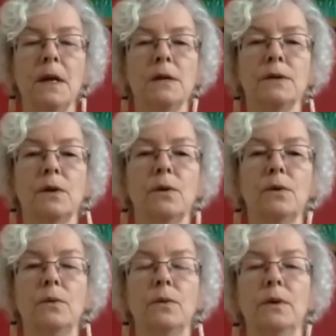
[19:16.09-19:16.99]

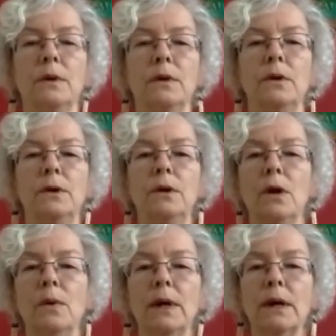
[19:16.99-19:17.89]
So
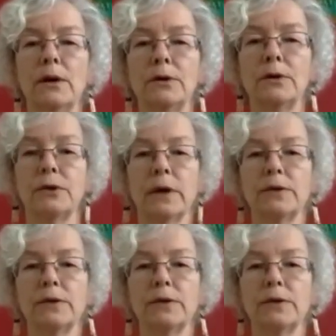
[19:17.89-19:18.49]
knowing our triggers